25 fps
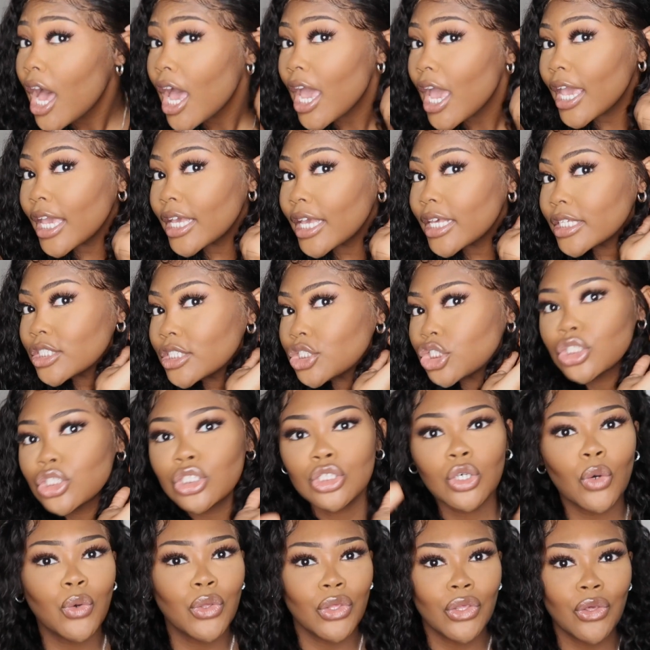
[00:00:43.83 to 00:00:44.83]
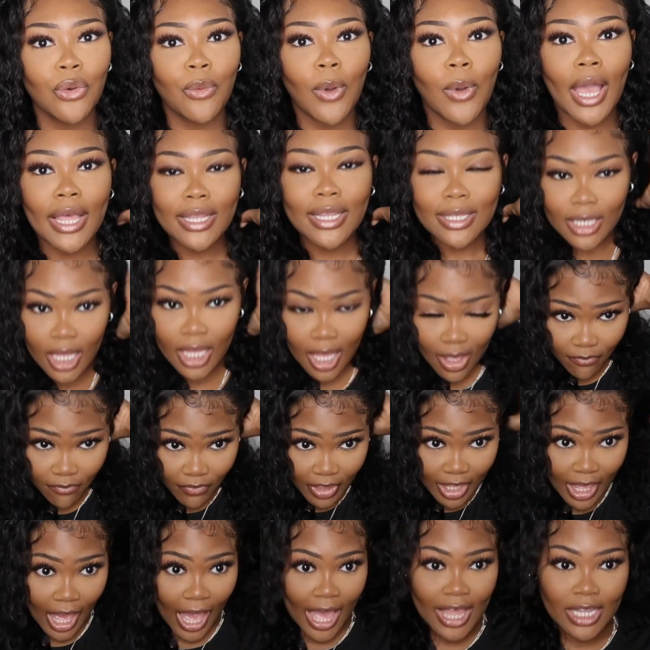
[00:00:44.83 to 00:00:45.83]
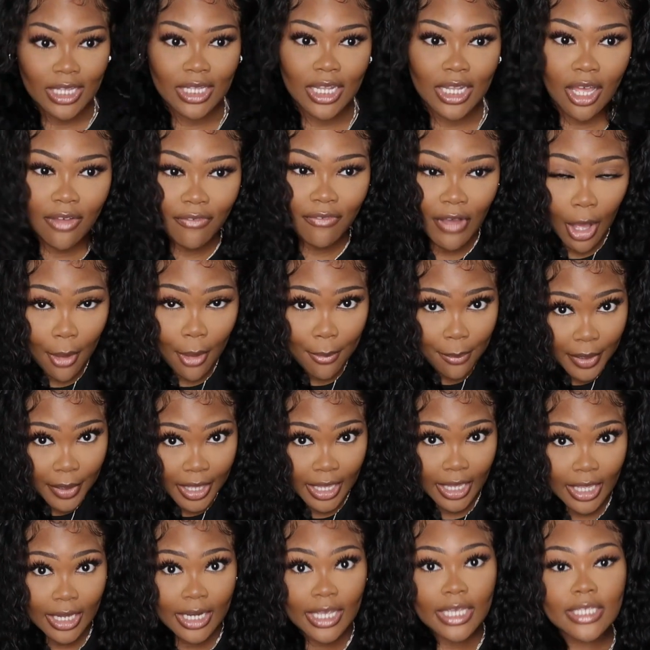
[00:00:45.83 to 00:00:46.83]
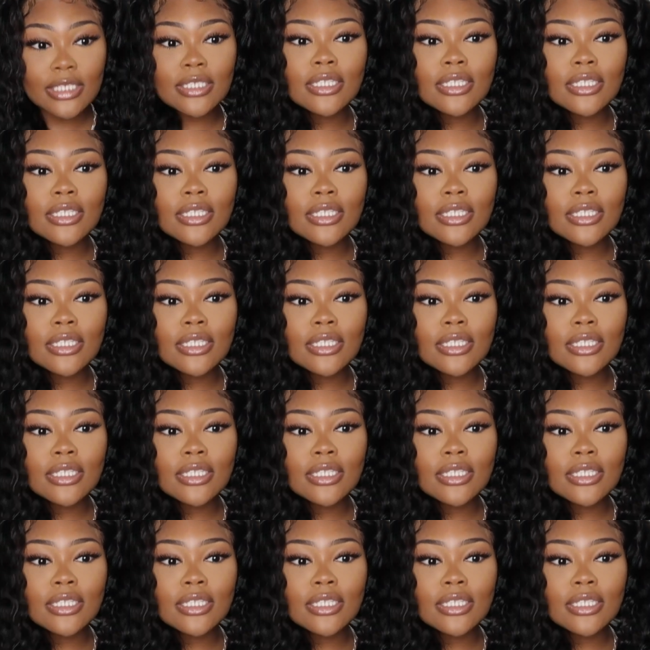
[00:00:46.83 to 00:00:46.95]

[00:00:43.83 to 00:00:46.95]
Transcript: It is just so cute. I love it. I love how big it is.